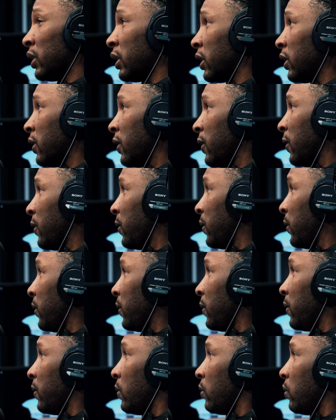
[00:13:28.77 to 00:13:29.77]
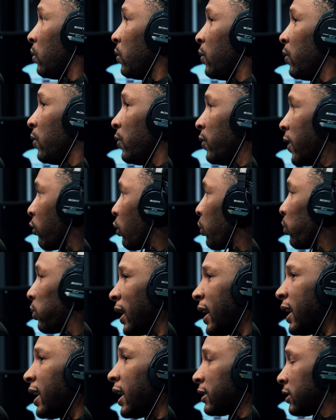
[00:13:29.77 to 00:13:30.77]
one. Mm-hmm. They were
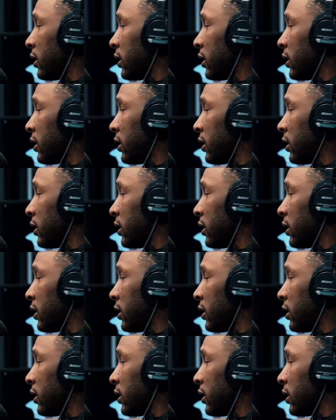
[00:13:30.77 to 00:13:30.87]
playing that